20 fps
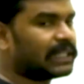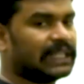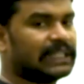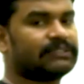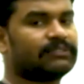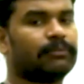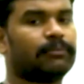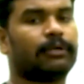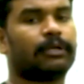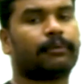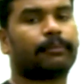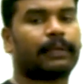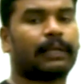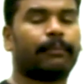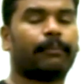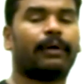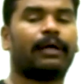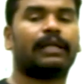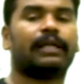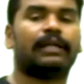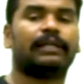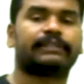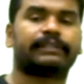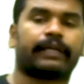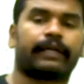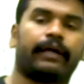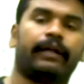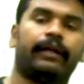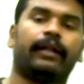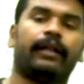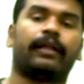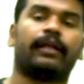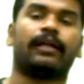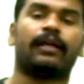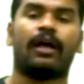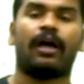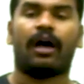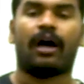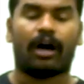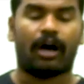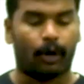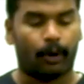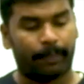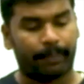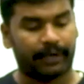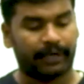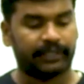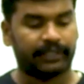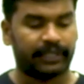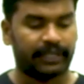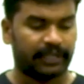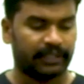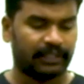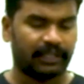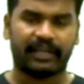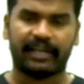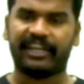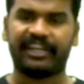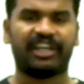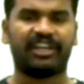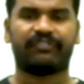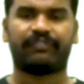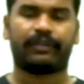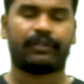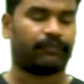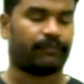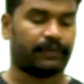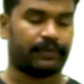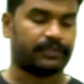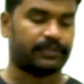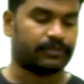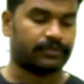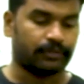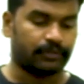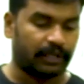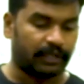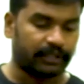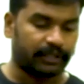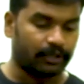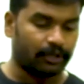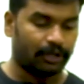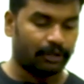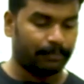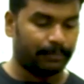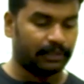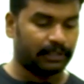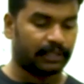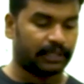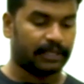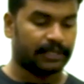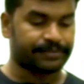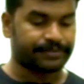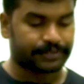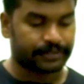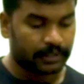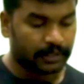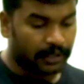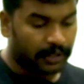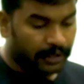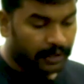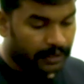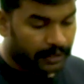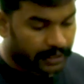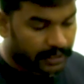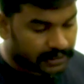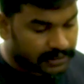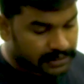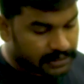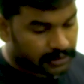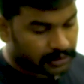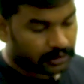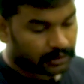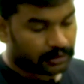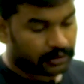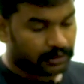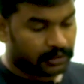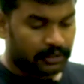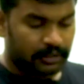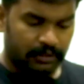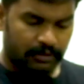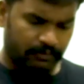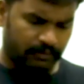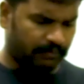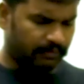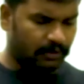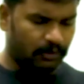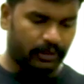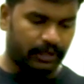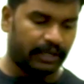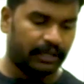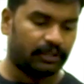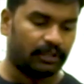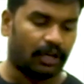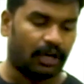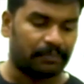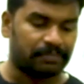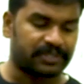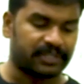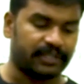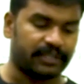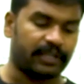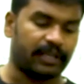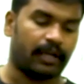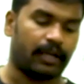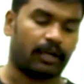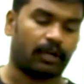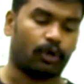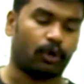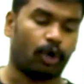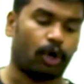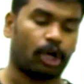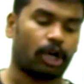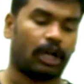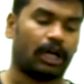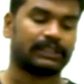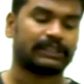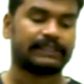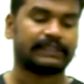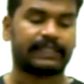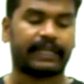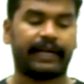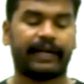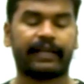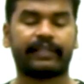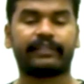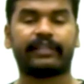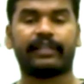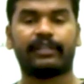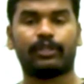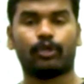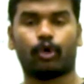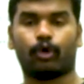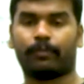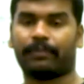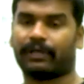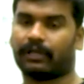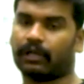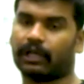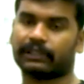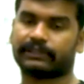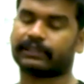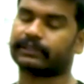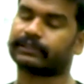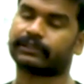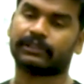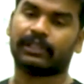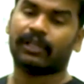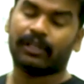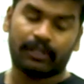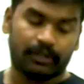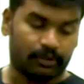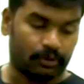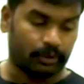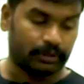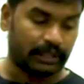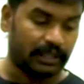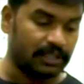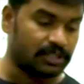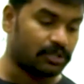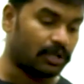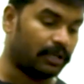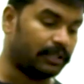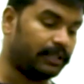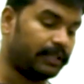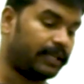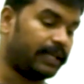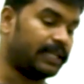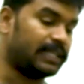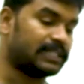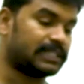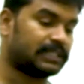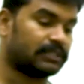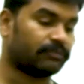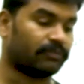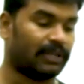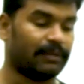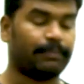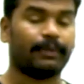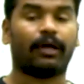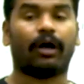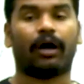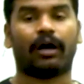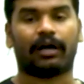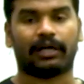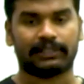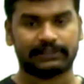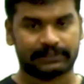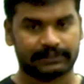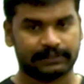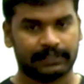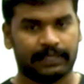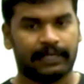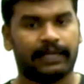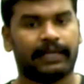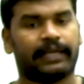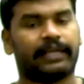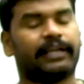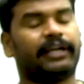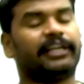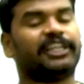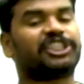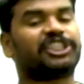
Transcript: transformer primary and secondary operated at the rated frequency. So that cannot be the case. Next, uh, we will look at the option A. Core losses greater than the ohmic losses. No, that is not the case. Why? Because in a